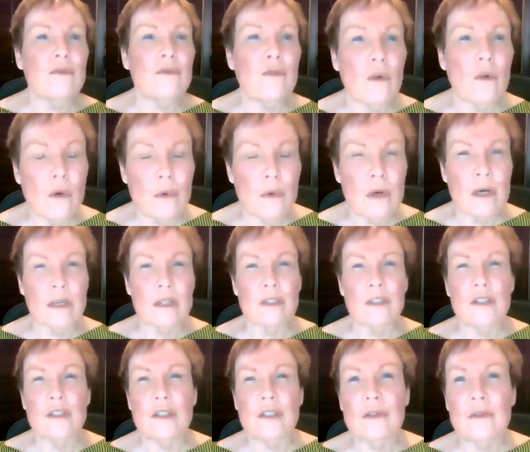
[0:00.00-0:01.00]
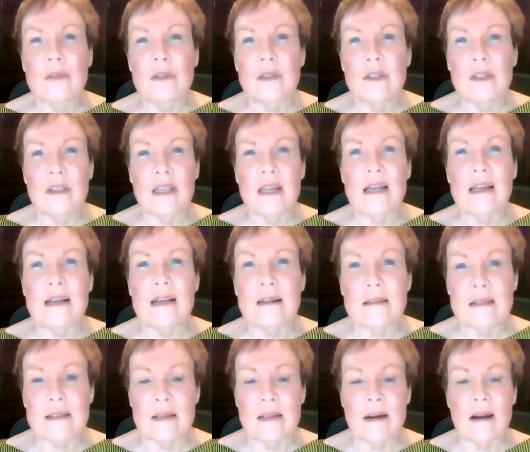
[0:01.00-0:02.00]
forward and do the
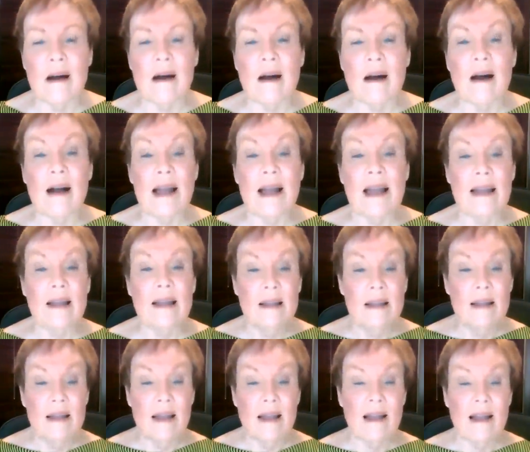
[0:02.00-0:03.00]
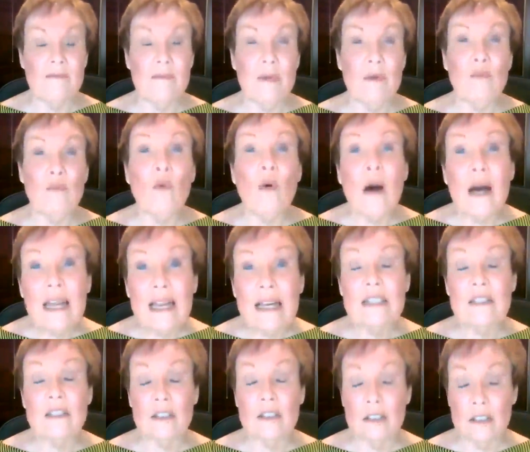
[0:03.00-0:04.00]
things that I have been
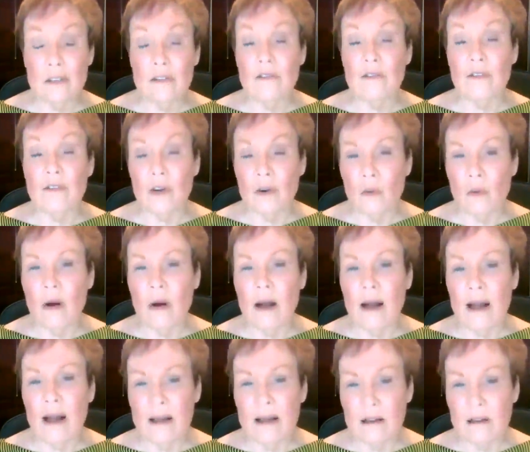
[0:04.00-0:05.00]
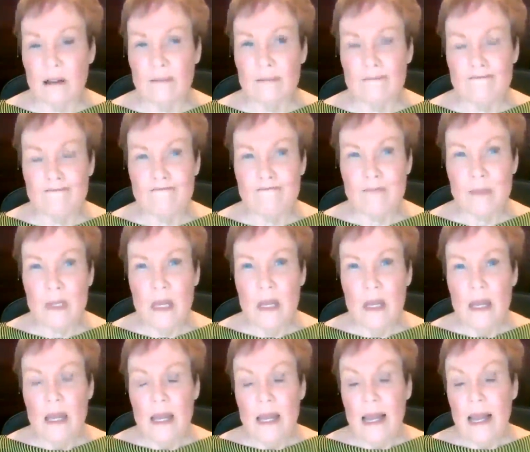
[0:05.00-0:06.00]
wanting to do for a while.
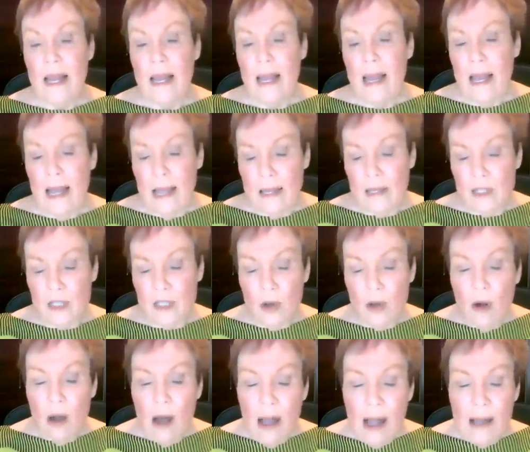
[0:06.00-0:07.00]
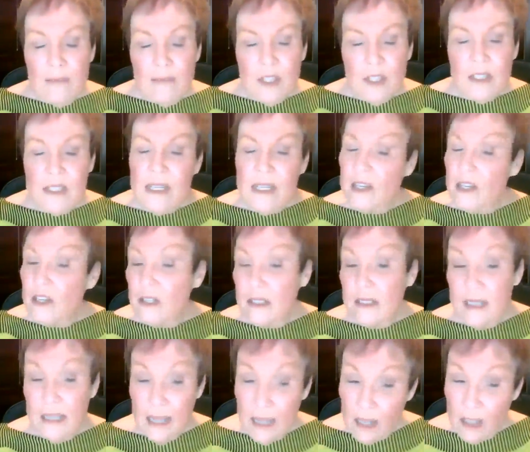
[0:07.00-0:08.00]
So I'm just here to
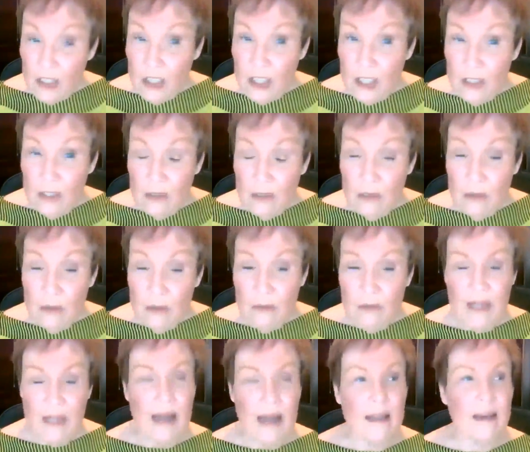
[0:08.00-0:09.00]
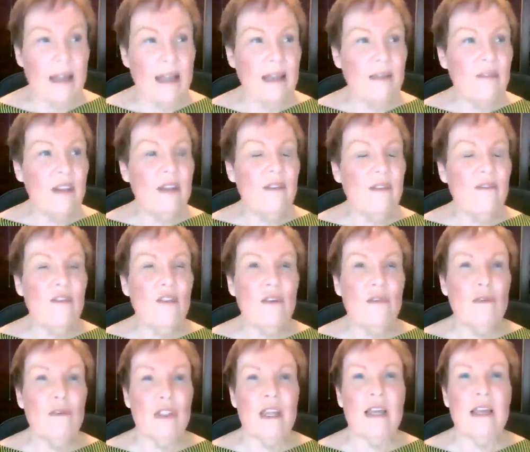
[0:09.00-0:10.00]
tell you that even if you
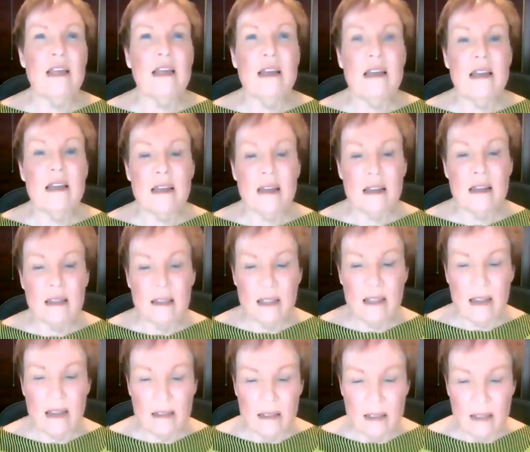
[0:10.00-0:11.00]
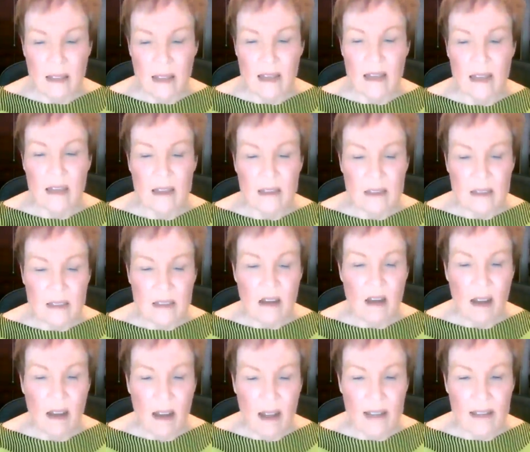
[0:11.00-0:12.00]
think that these
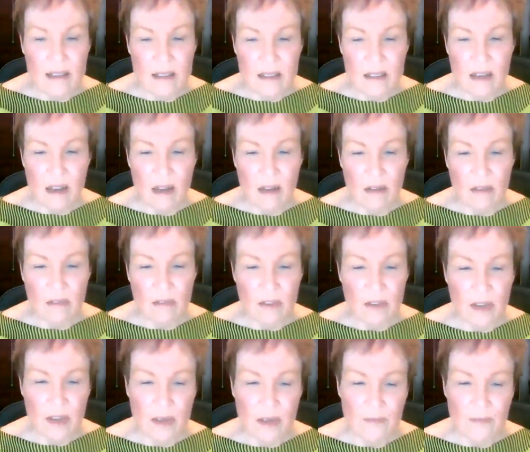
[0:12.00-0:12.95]
kinds of